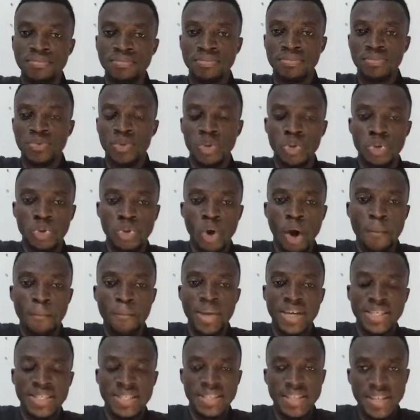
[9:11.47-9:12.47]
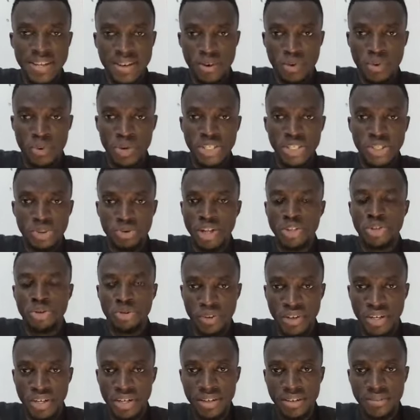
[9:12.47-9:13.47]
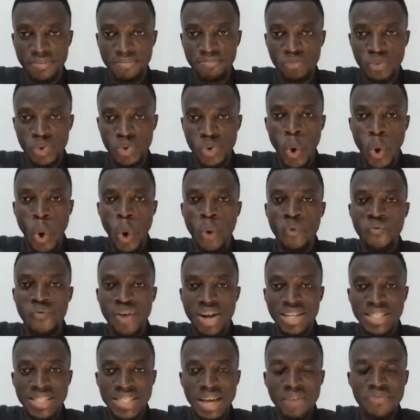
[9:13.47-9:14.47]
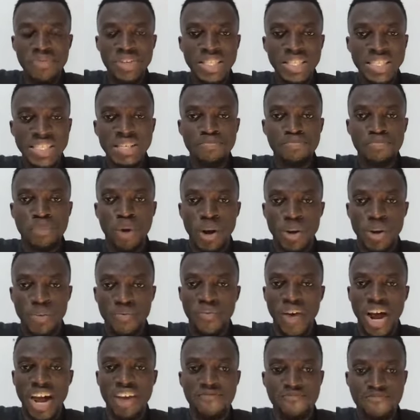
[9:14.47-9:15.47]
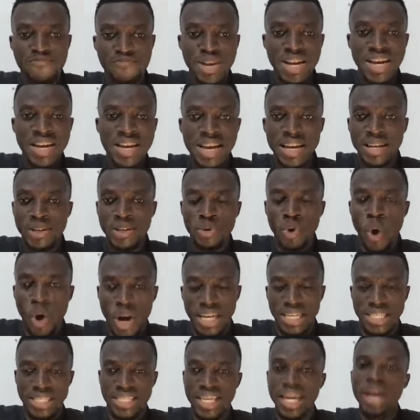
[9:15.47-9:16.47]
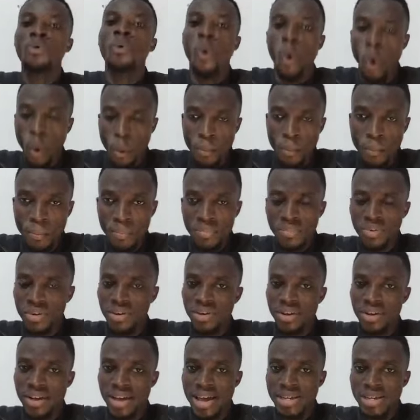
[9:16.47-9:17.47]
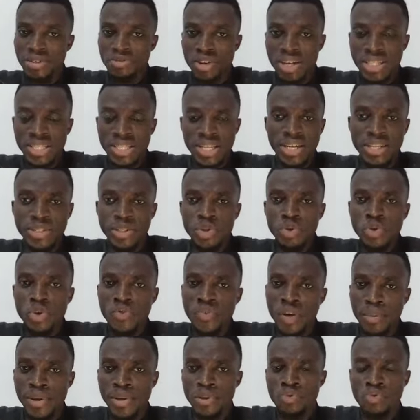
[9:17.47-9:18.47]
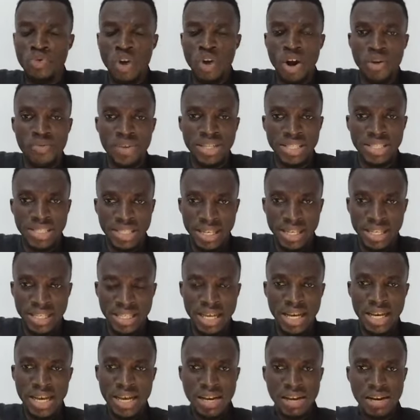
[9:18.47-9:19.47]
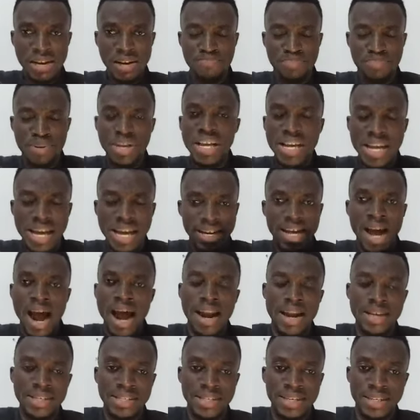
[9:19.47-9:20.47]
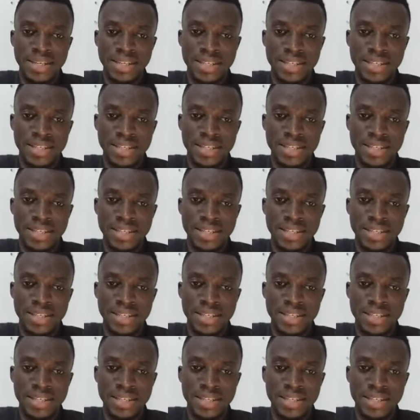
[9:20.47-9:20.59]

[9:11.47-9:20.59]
domestic restructuring over $17.5 million it translated to over 206 billion Ghana cedis.